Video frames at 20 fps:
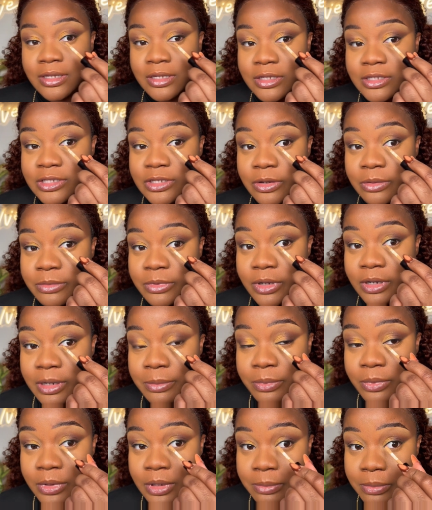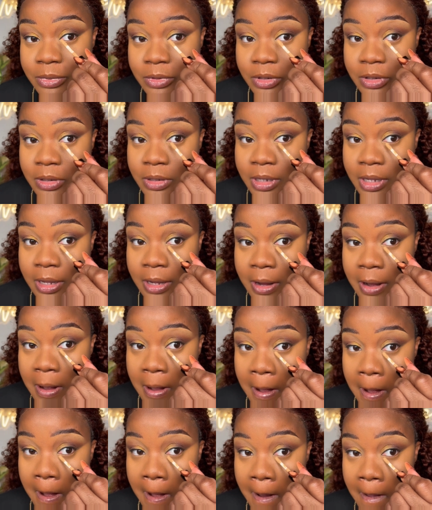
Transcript: So I'm gonna put the product here.